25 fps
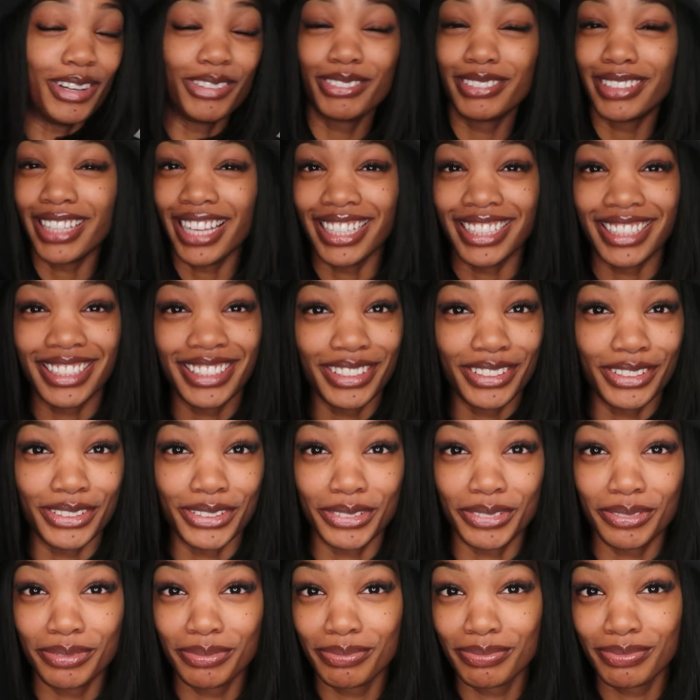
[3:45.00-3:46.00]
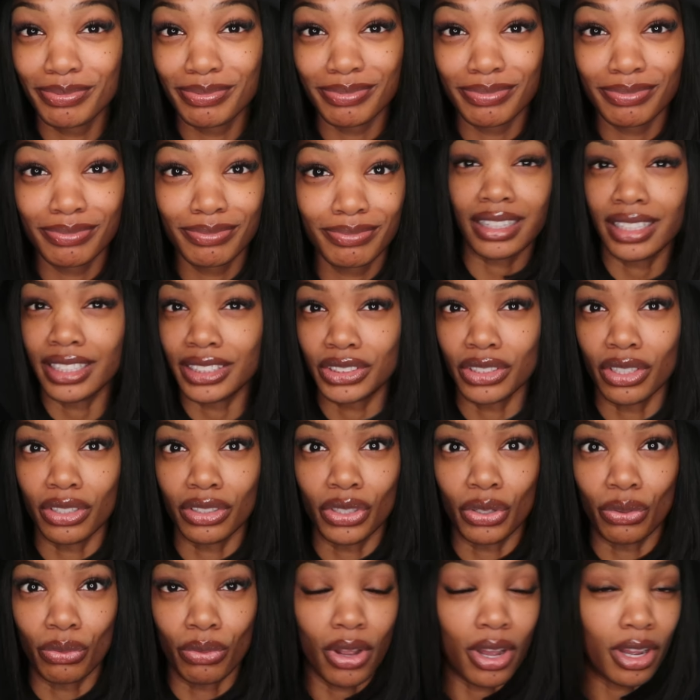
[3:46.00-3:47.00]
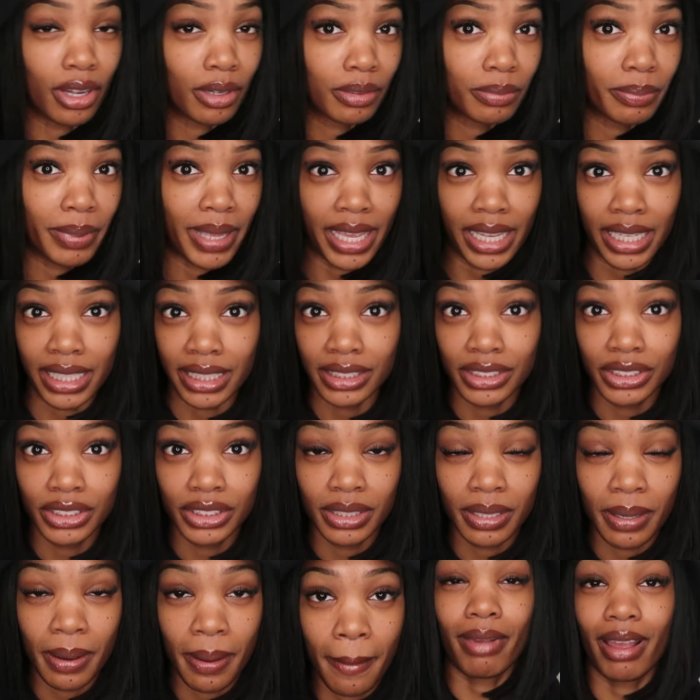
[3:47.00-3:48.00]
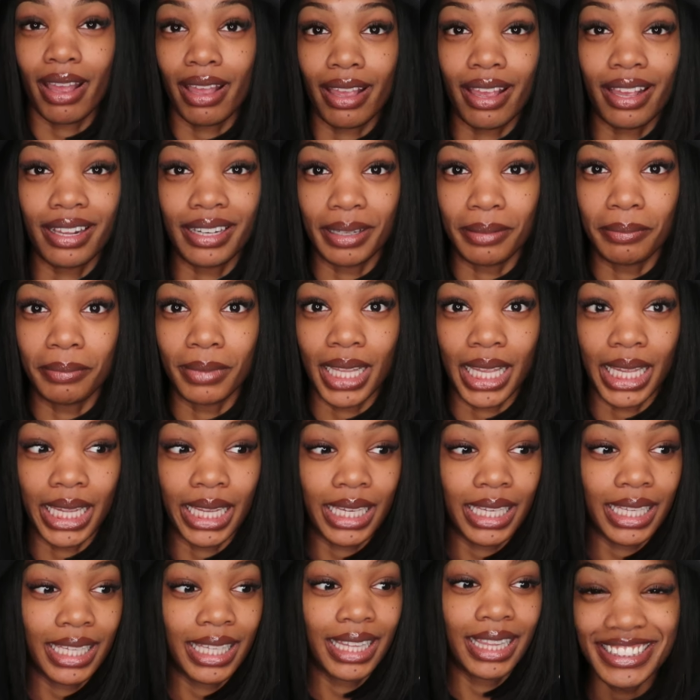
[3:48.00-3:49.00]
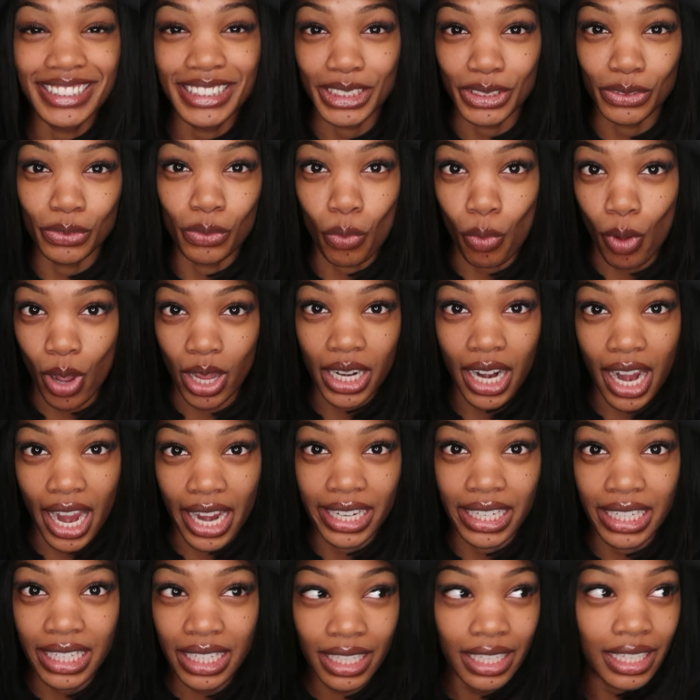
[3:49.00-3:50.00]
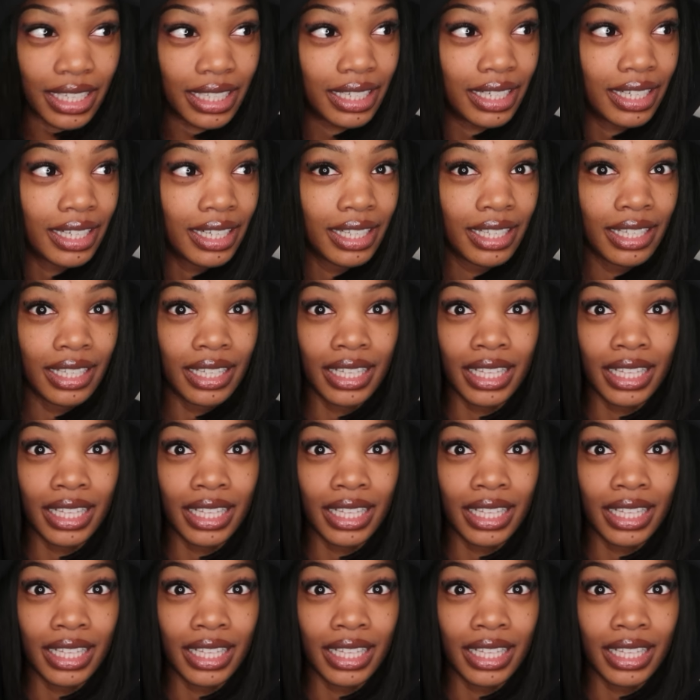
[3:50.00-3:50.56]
No, thank you. I clicked on the wrong page. In my head, I'm like, "This is what I need."